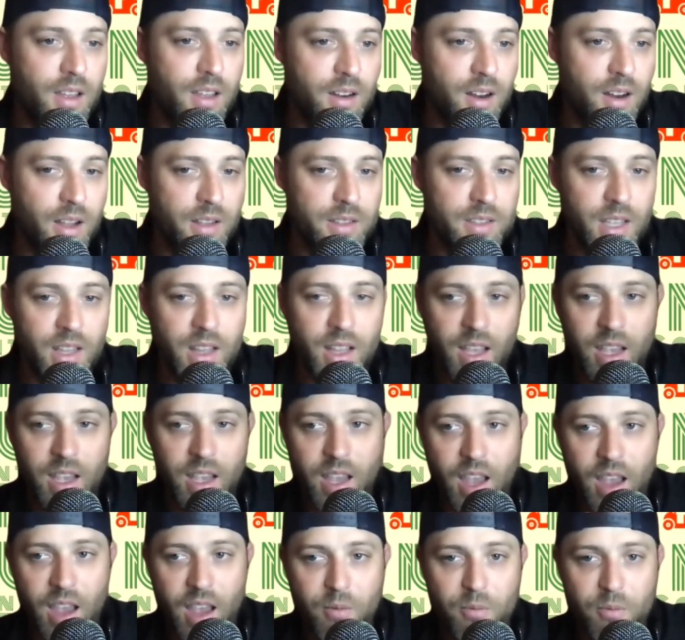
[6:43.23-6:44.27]
Not saying that he
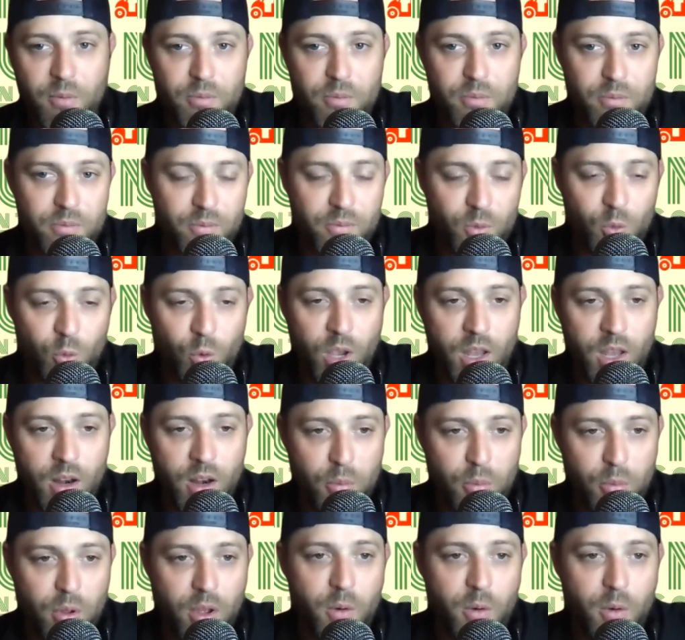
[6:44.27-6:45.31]
can't win and
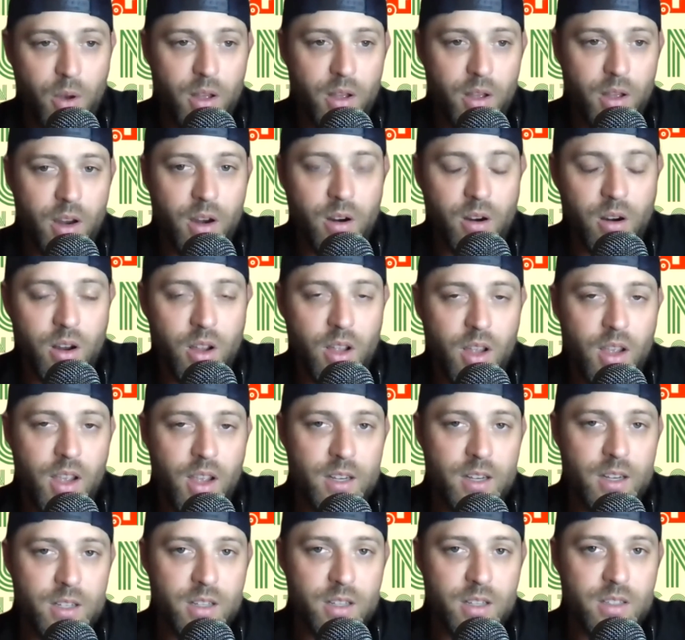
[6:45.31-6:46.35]
play well here.
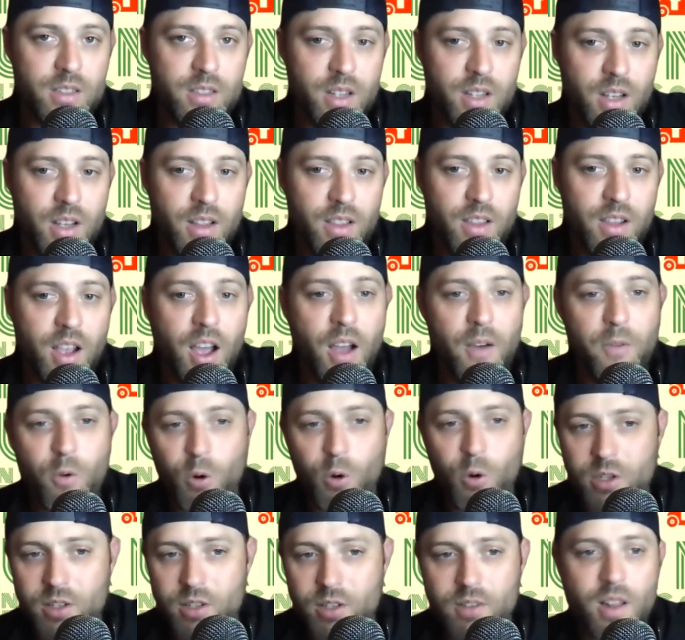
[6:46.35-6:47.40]
It's just the golf
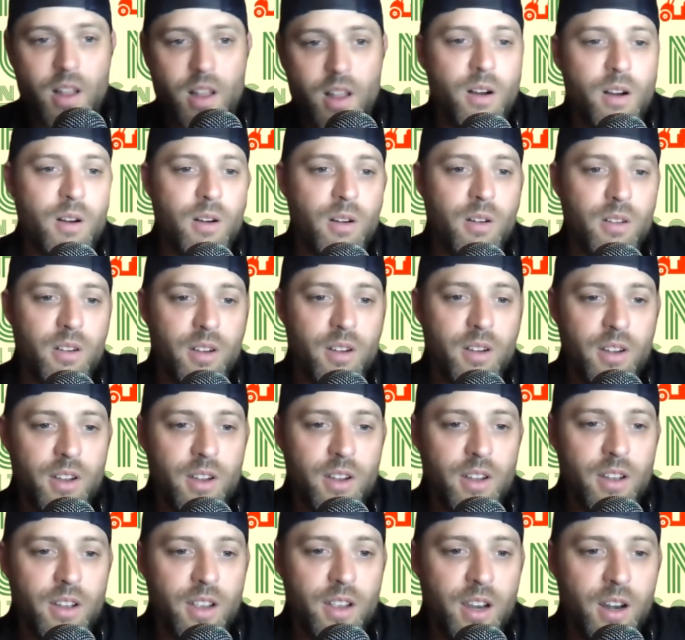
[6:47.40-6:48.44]
course is long.
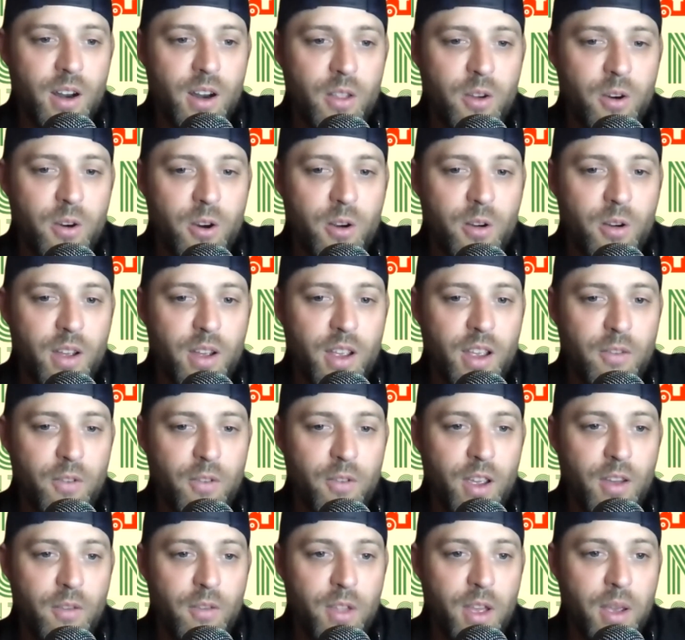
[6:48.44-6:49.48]
They're going,
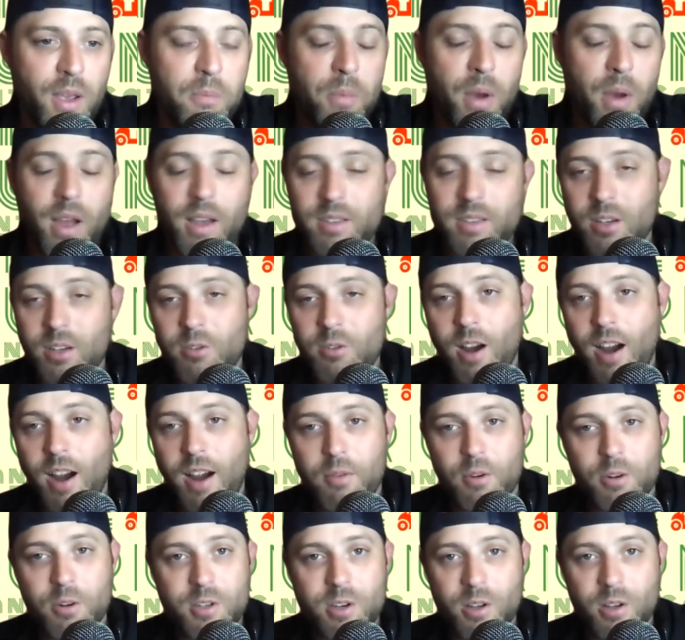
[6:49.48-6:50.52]
if they bust a drive,
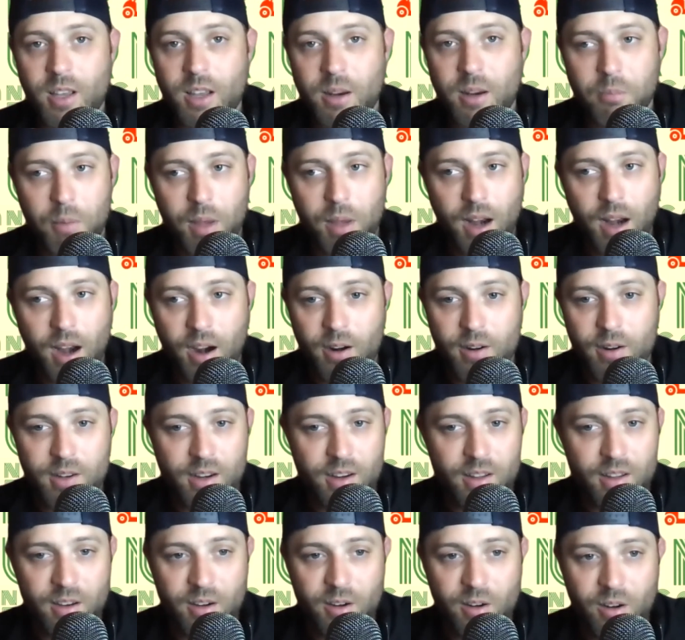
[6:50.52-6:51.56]
they're still hitting mid irons
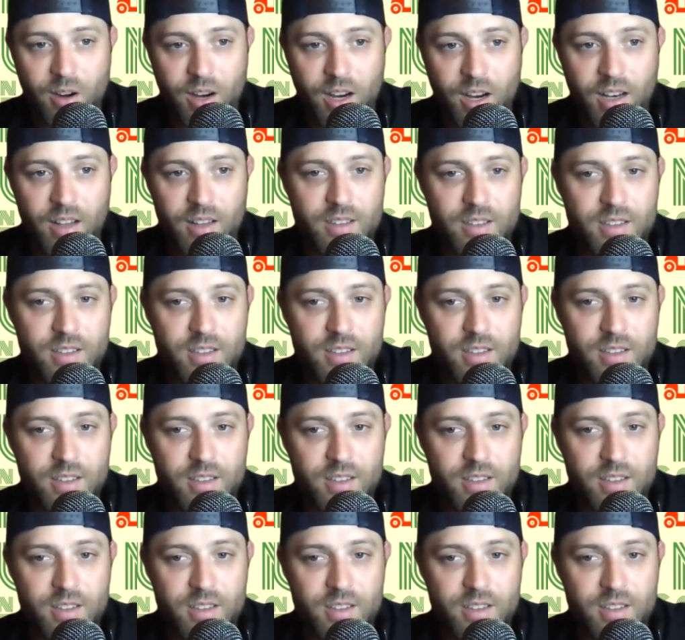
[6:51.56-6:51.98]
into the green.